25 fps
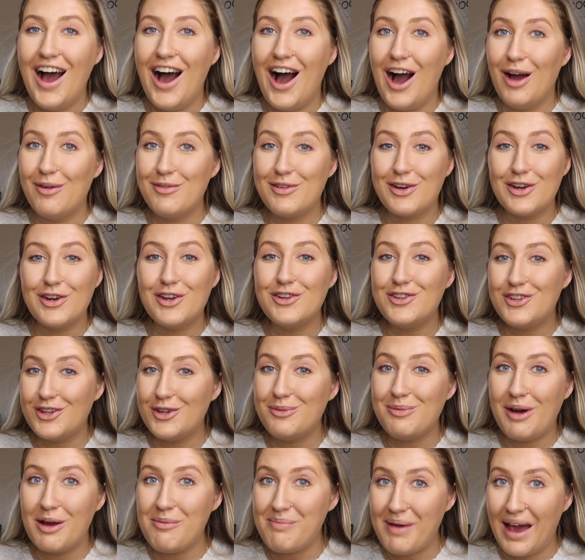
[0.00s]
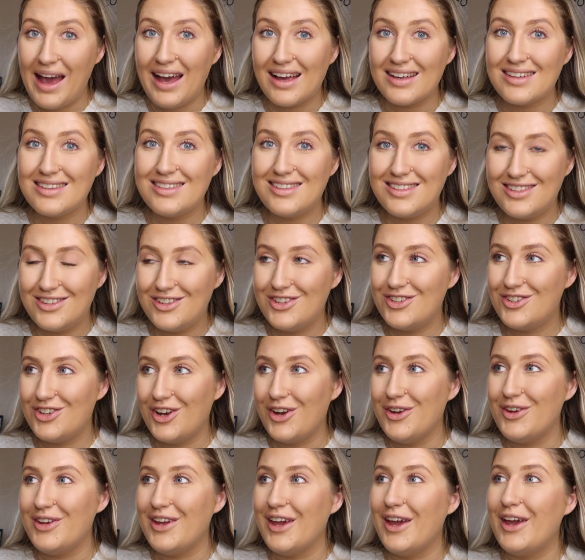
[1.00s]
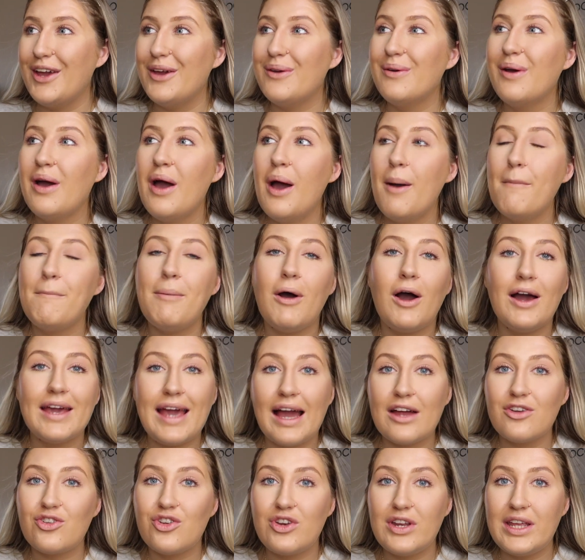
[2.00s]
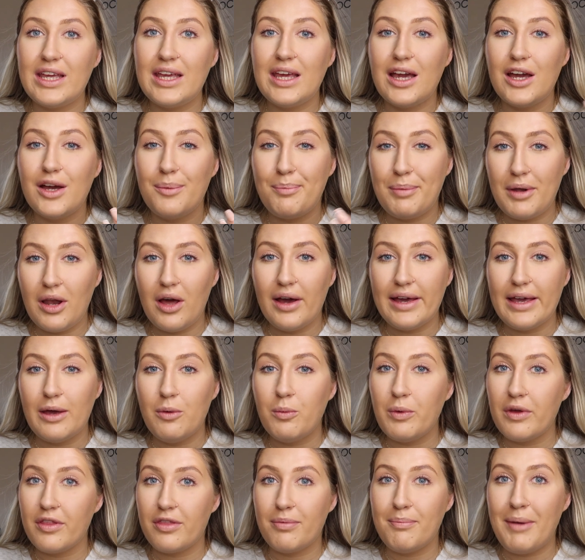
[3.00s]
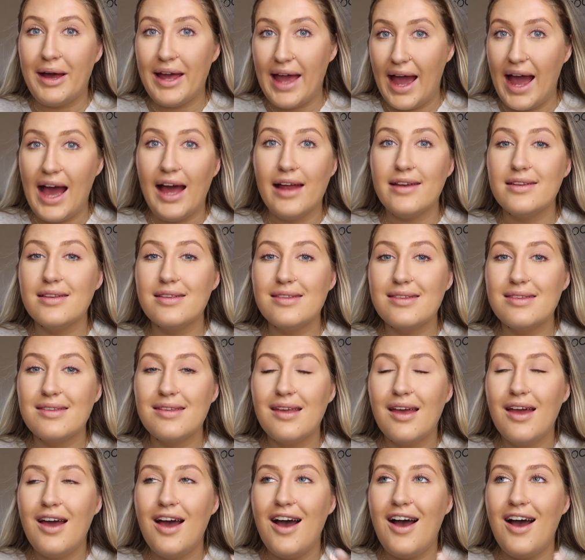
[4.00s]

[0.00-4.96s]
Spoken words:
I'm going to do my best to show you, but I actually apply it with my hands.